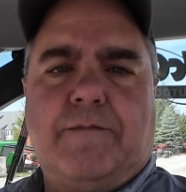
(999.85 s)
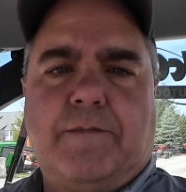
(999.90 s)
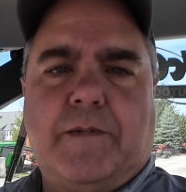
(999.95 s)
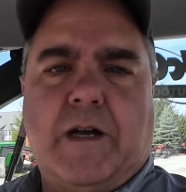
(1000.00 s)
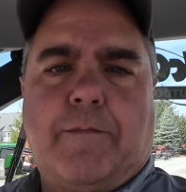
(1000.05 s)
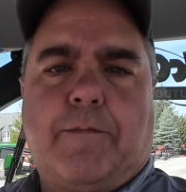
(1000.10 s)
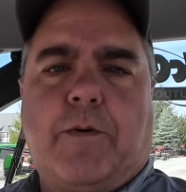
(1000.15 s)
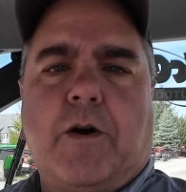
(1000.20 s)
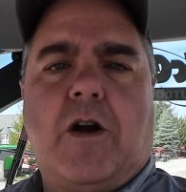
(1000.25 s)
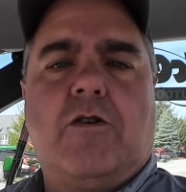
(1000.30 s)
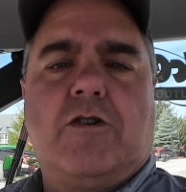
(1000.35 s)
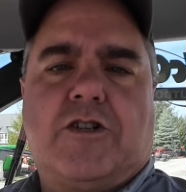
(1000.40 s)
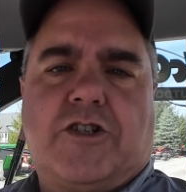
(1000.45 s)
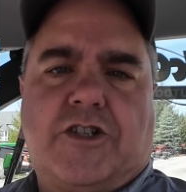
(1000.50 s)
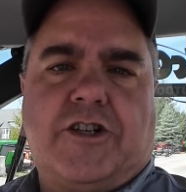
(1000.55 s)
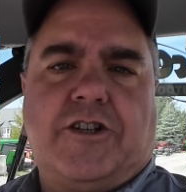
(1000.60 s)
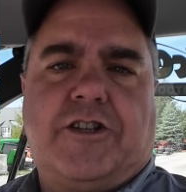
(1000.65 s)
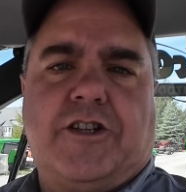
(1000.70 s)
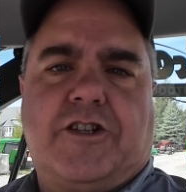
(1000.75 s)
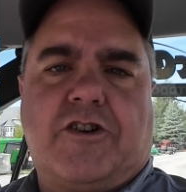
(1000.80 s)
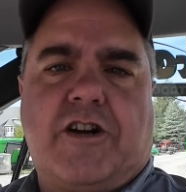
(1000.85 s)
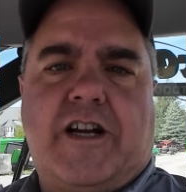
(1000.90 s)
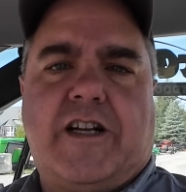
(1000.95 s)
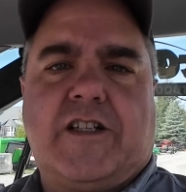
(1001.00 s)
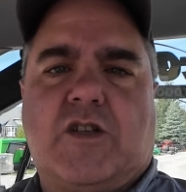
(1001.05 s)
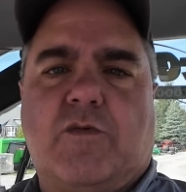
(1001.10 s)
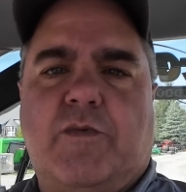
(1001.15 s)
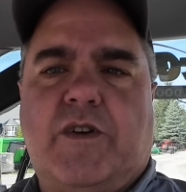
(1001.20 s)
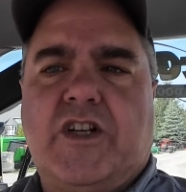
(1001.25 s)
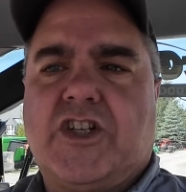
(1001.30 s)
approach to the
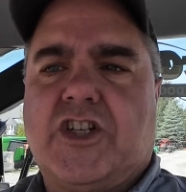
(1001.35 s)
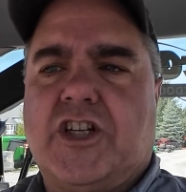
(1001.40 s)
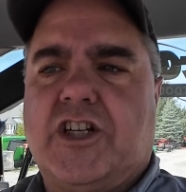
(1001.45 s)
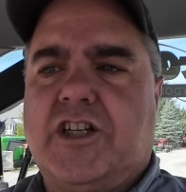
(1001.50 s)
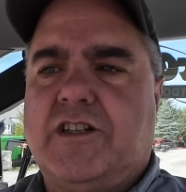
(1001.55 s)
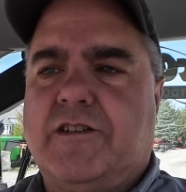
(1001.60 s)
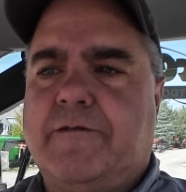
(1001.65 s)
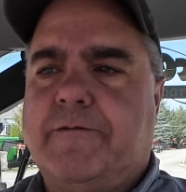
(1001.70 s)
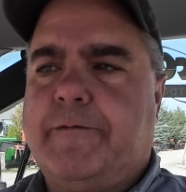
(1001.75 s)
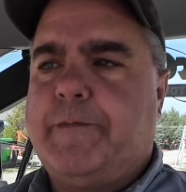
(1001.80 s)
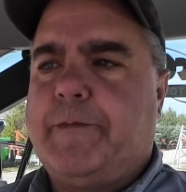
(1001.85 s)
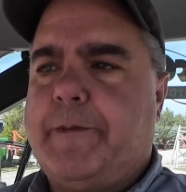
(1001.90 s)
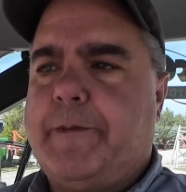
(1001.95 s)
transmission.